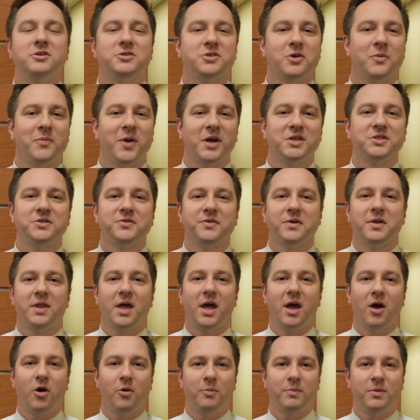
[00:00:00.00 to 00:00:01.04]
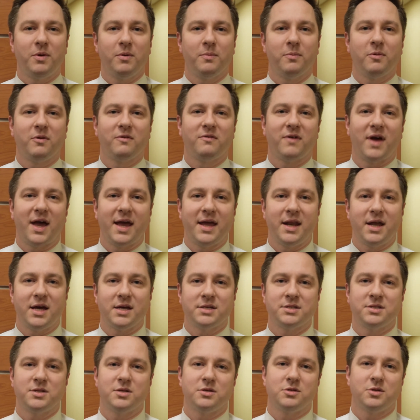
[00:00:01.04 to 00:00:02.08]
so much for the help you provide
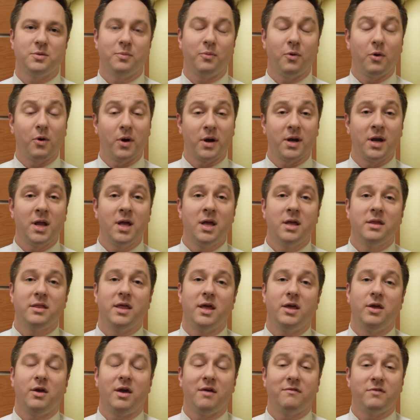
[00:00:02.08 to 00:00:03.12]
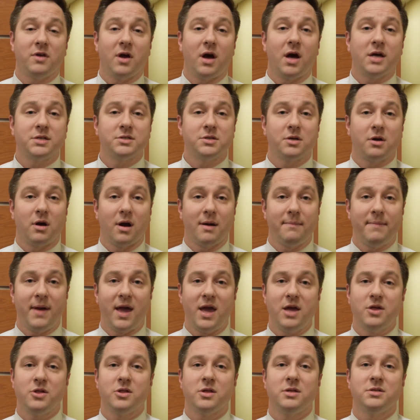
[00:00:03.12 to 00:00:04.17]
us, the support that you give to us and our
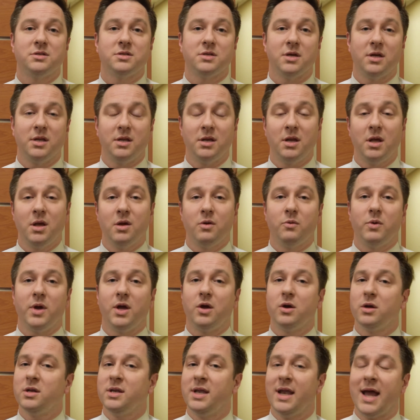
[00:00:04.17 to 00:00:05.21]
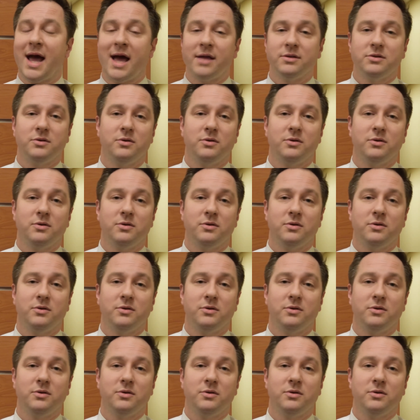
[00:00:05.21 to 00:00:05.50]
patients, and we could not